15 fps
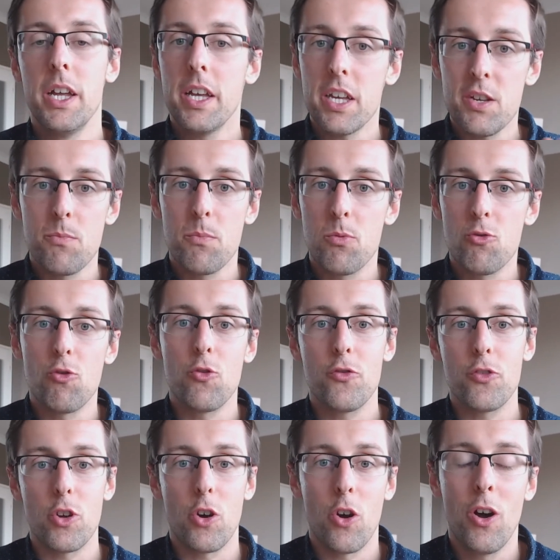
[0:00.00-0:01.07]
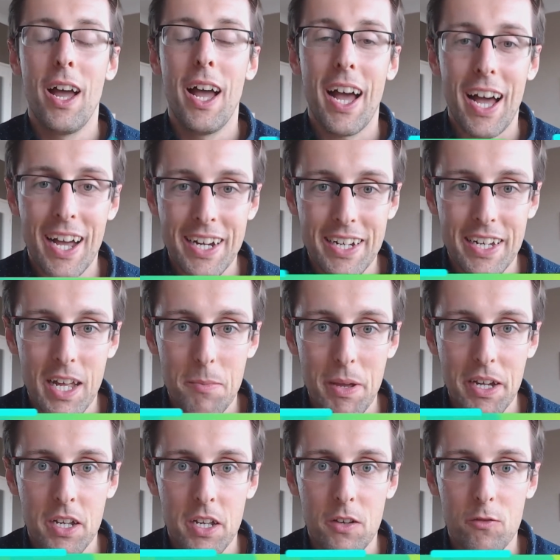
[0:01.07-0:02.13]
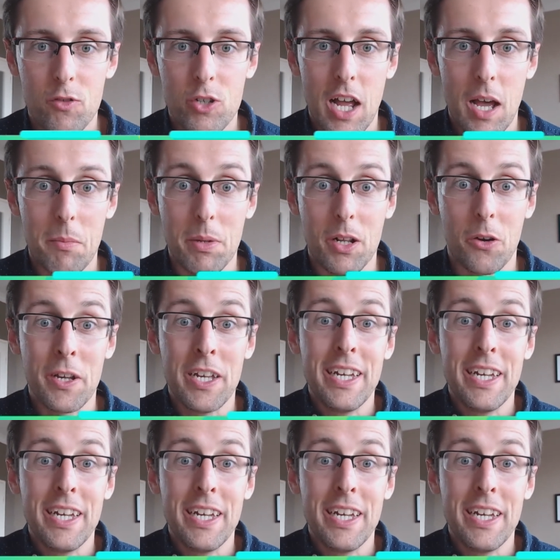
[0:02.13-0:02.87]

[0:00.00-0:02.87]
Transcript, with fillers: improve your academic vocabulary.